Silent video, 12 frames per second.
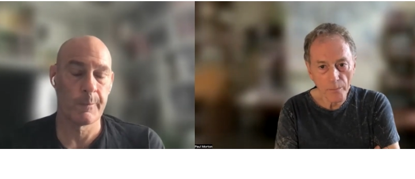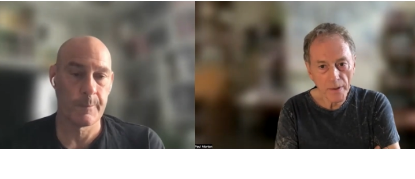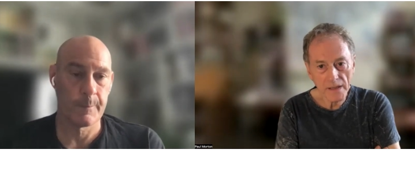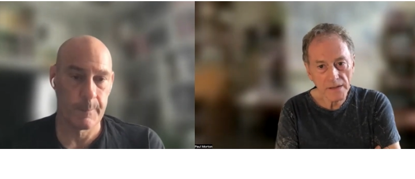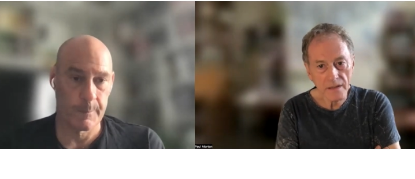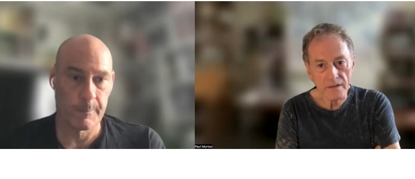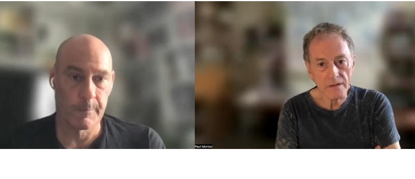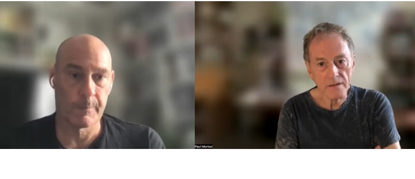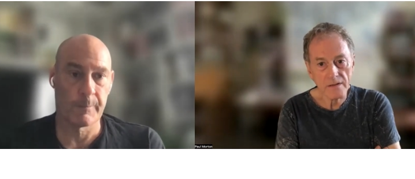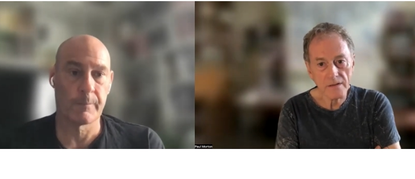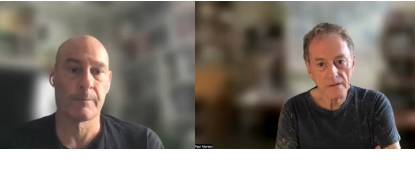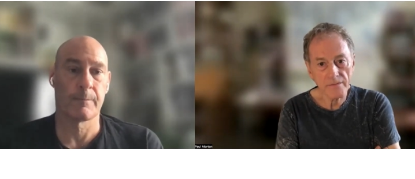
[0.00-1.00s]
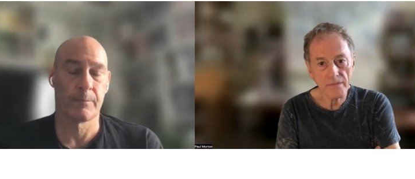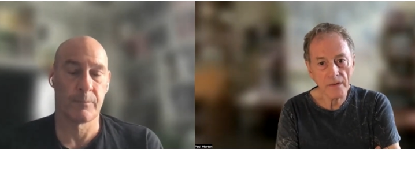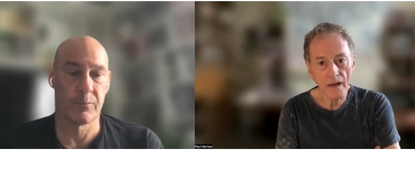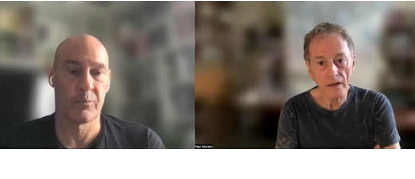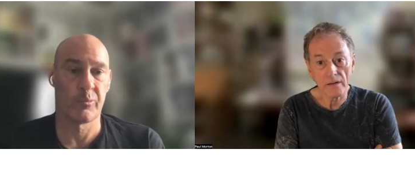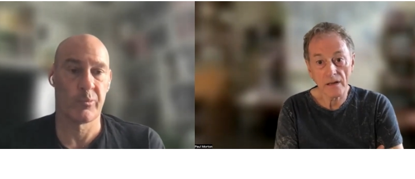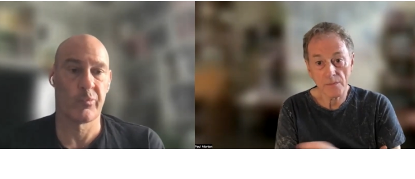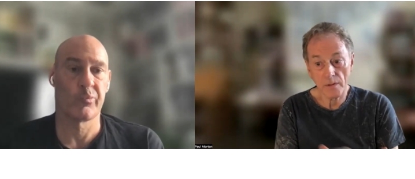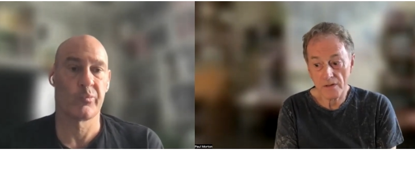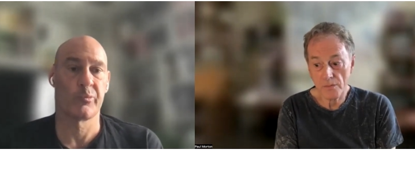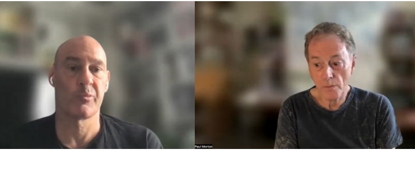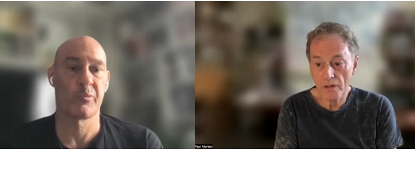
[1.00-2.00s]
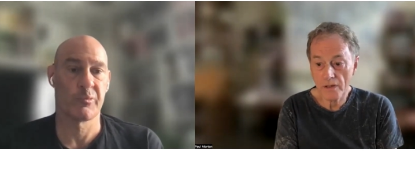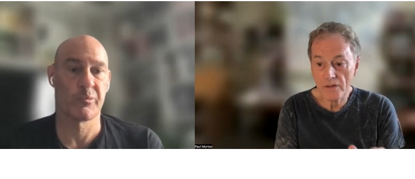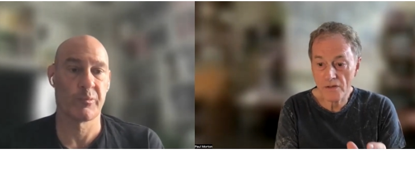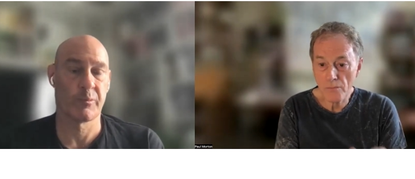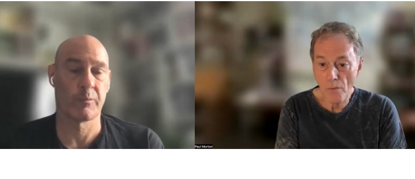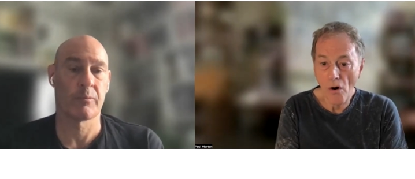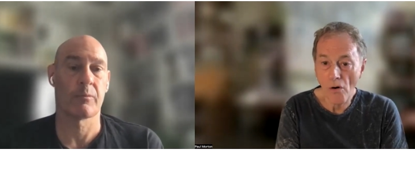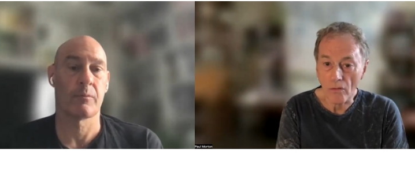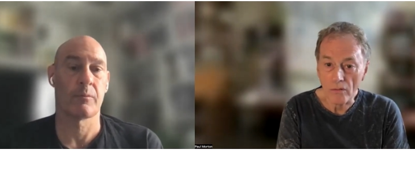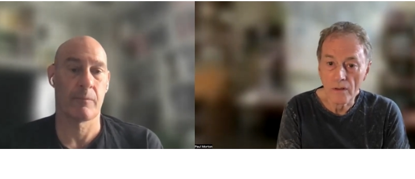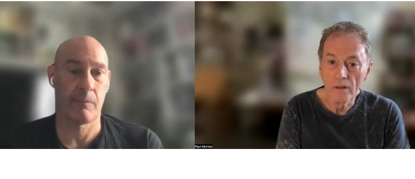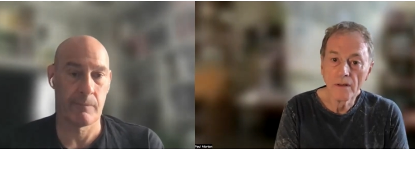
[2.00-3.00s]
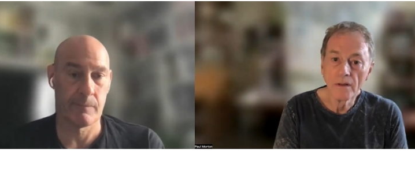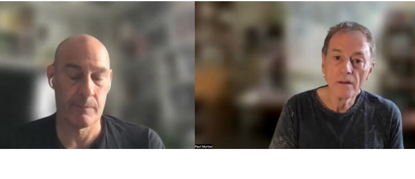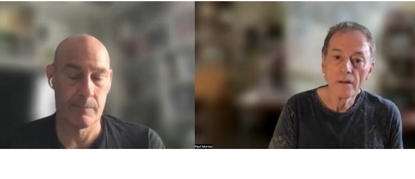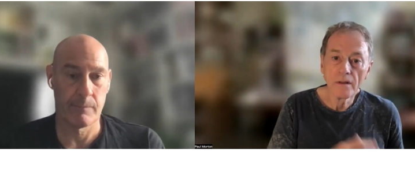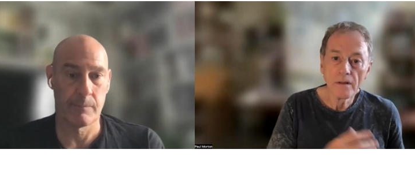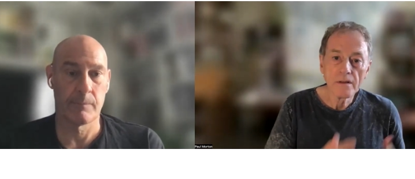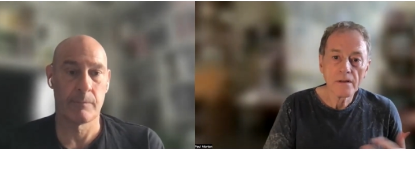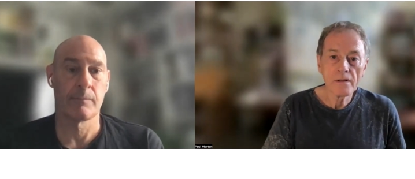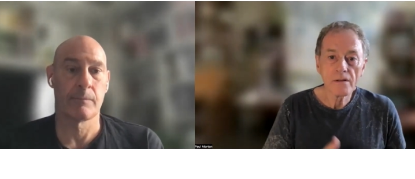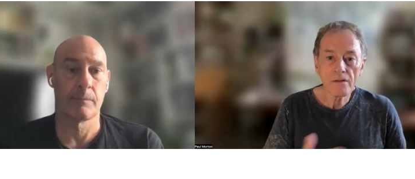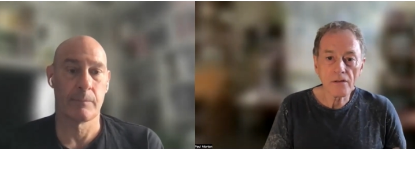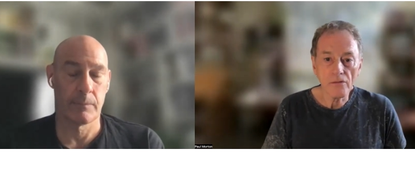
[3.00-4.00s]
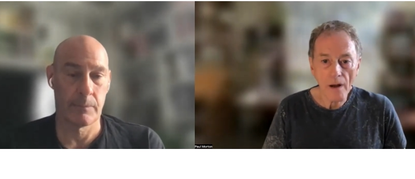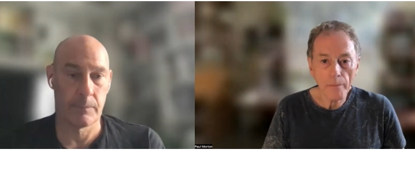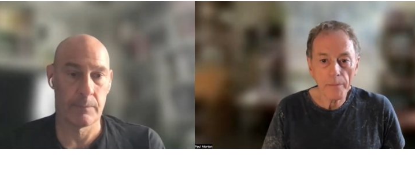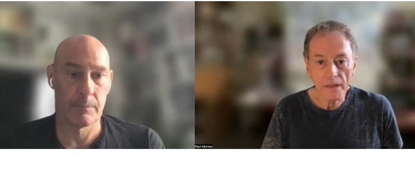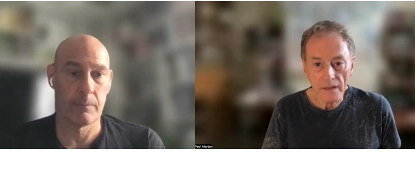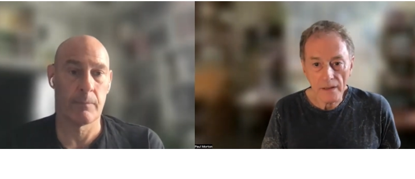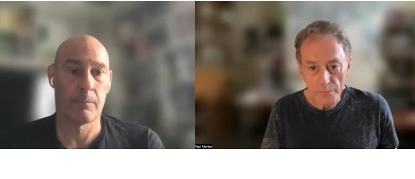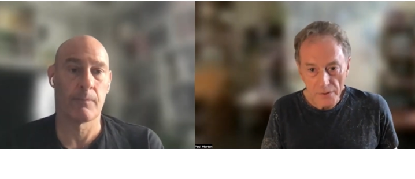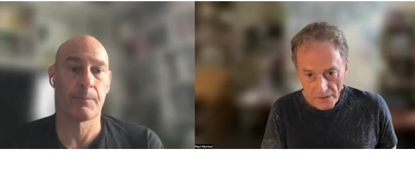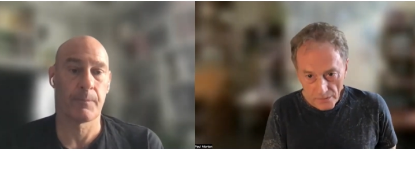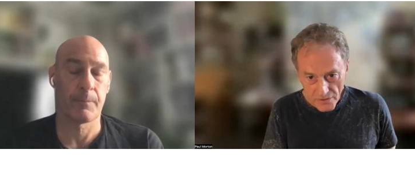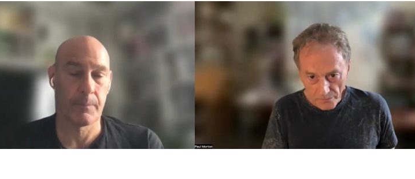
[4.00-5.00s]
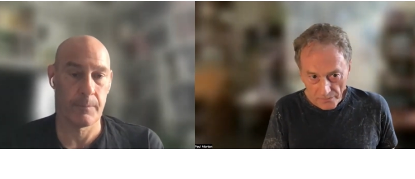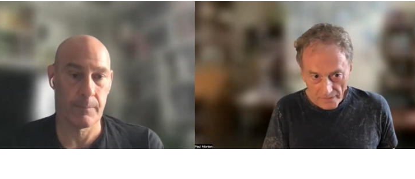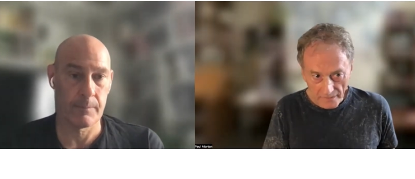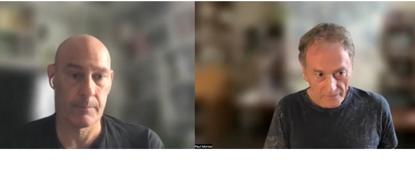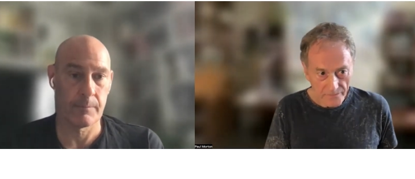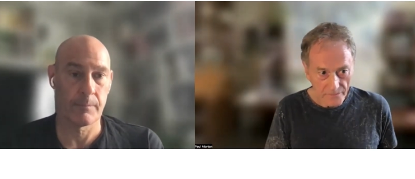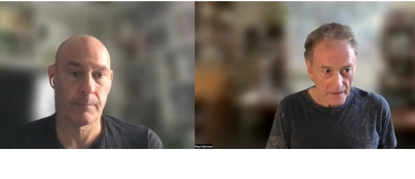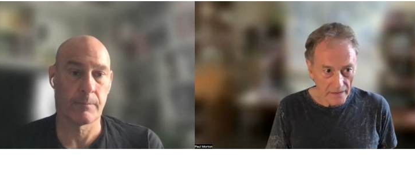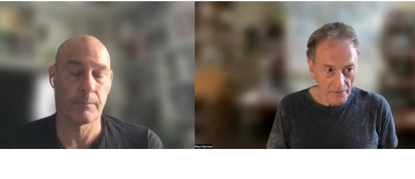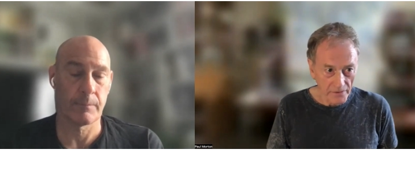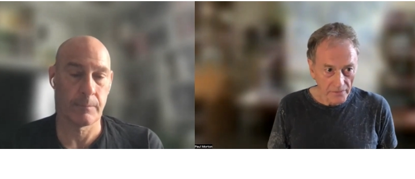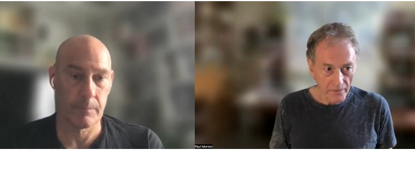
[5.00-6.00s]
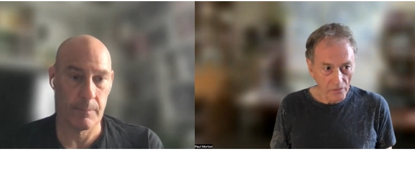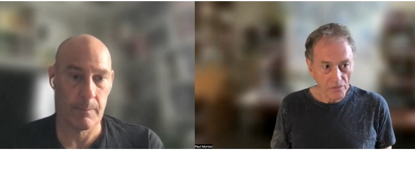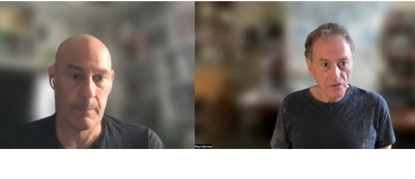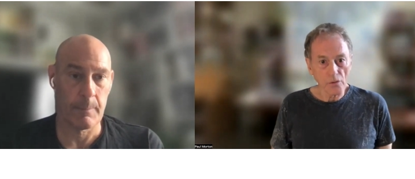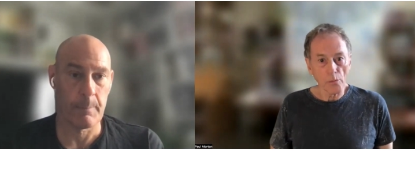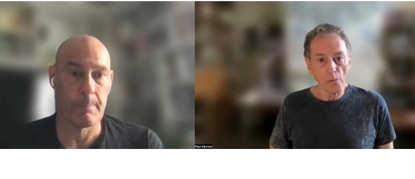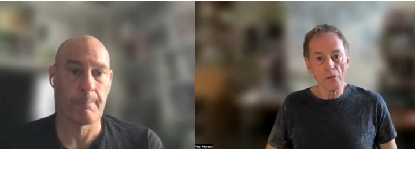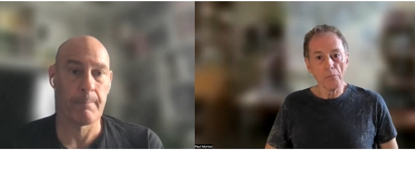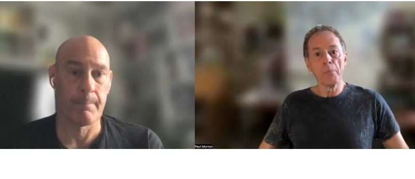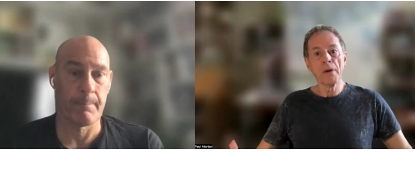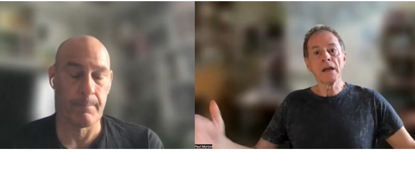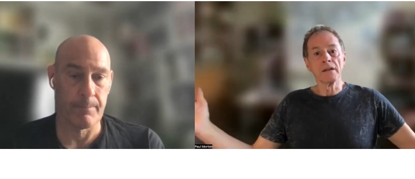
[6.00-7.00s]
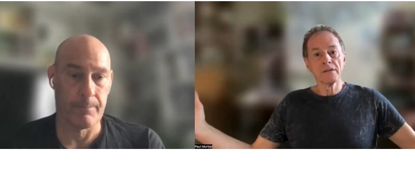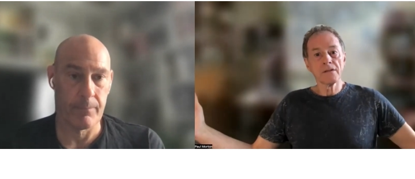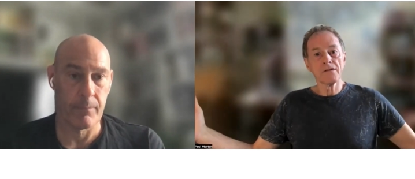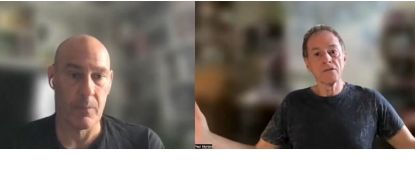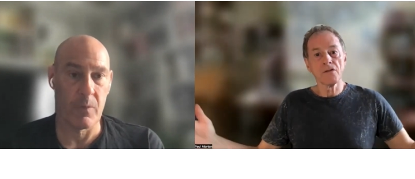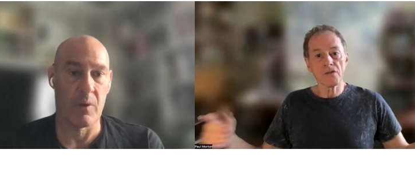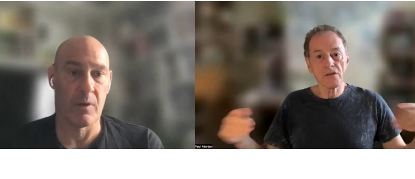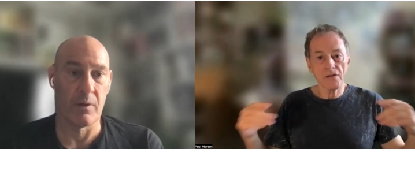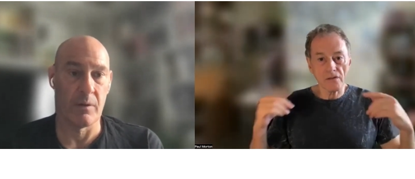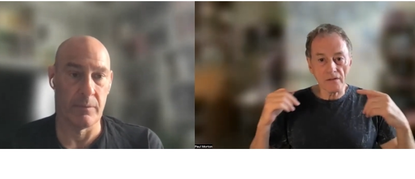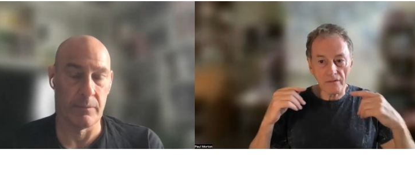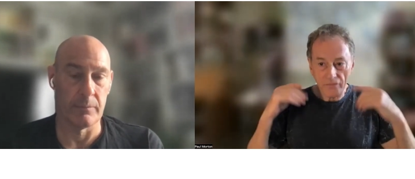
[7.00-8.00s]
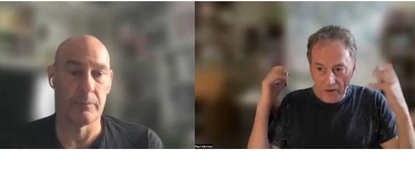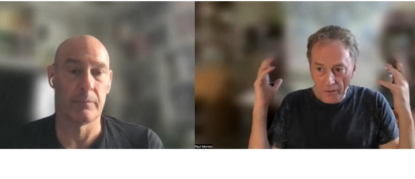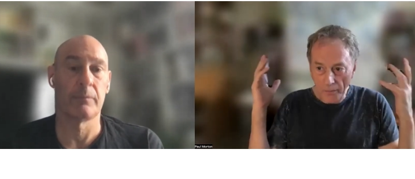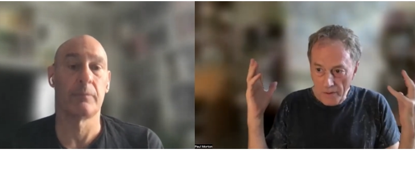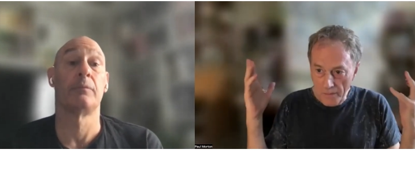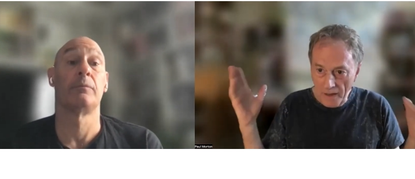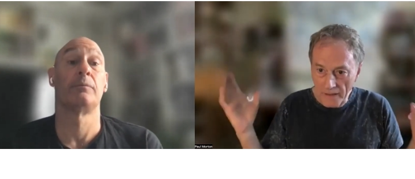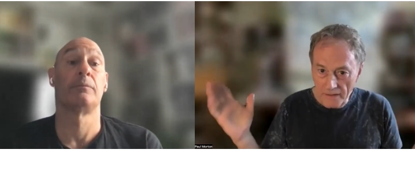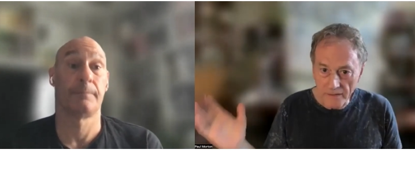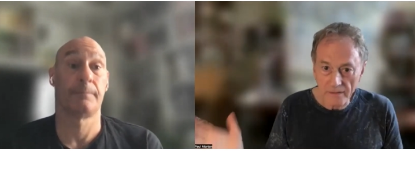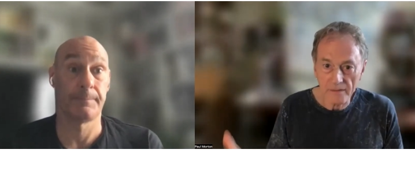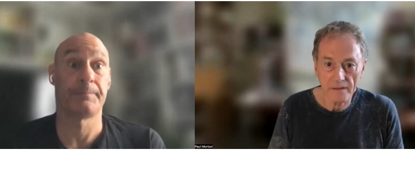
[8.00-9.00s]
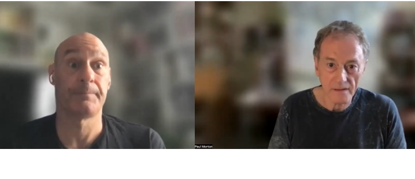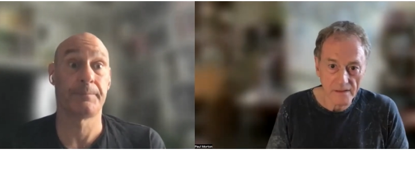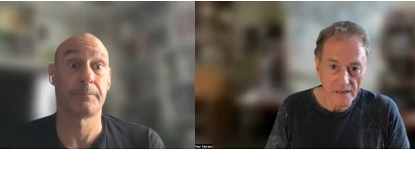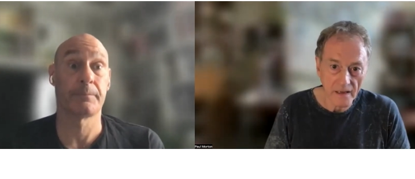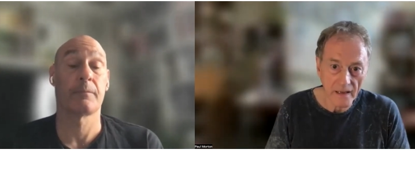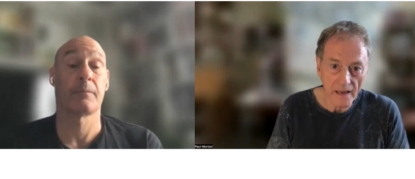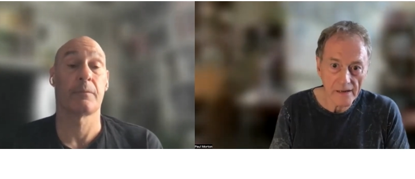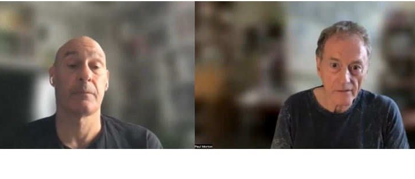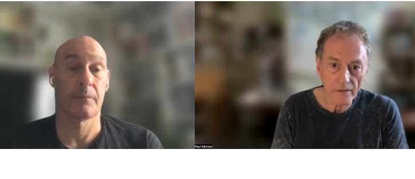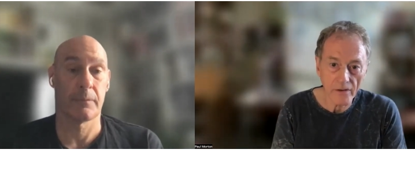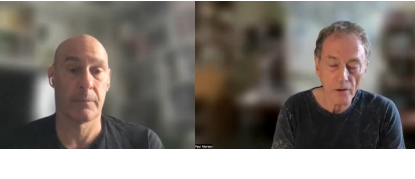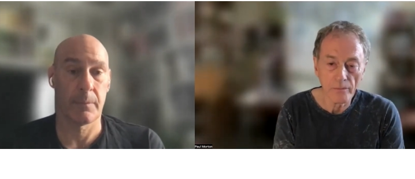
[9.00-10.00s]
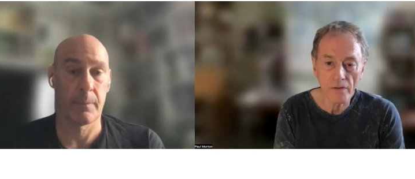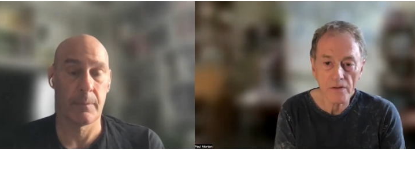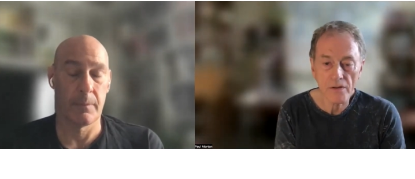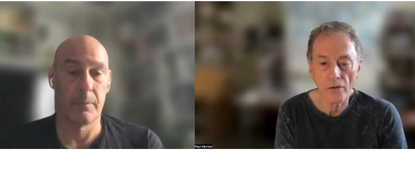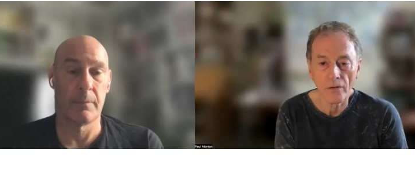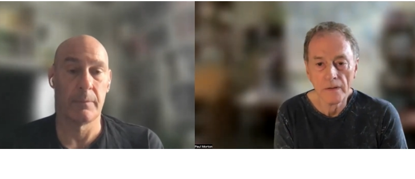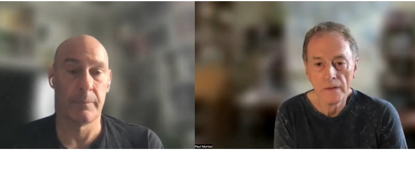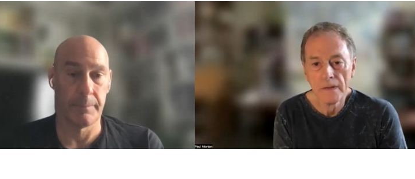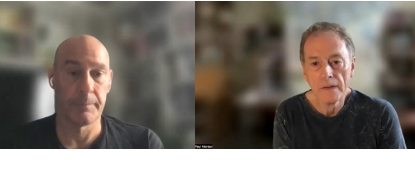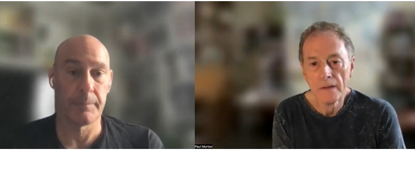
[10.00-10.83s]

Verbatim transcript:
Speaker 1: or paintings and as well as working small to rapidly produce something i've heard that they also work big just to free up your mind and like I say get out of your comfort zone